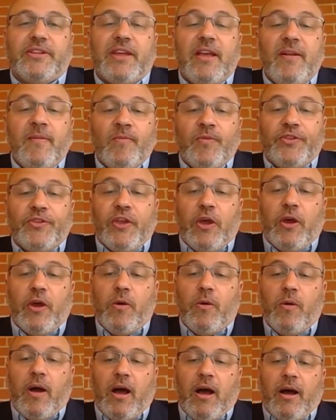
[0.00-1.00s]

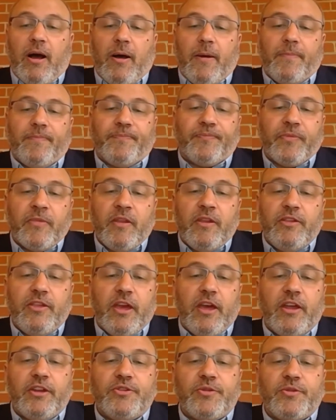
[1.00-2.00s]
So
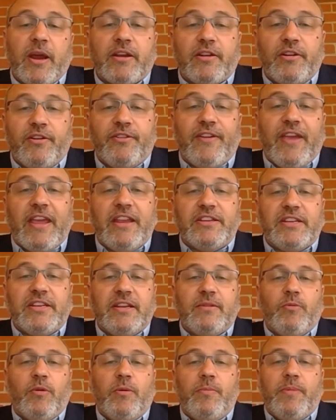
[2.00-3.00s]
the director of aging
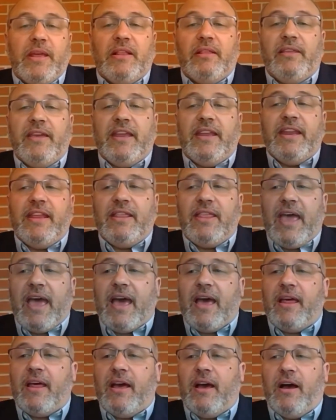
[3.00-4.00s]
will be leading that
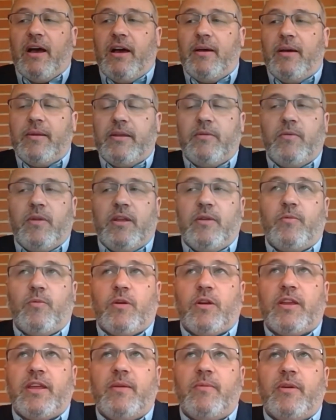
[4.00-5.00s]
and
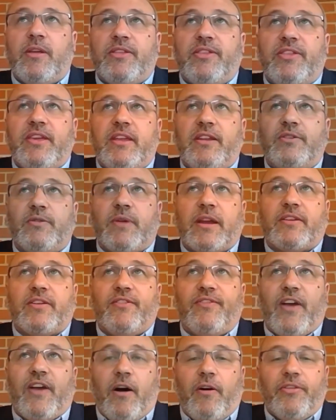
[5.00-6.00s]
working with the director of
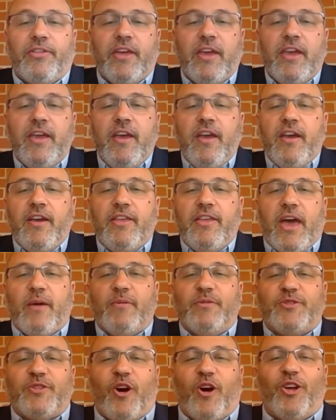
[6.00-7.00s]
health. That was
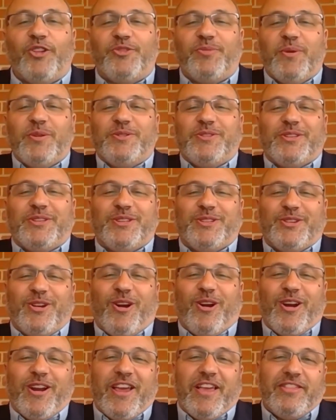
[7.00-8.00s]
all supposed to
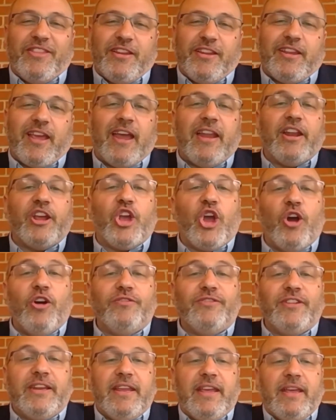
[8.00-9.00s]
start, and then kind of
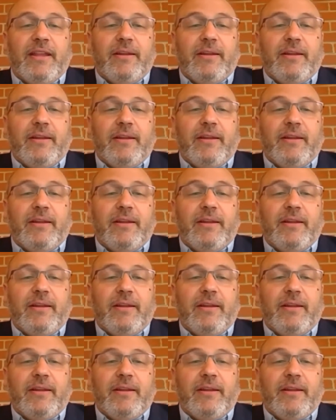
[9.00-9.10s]
COVID hit.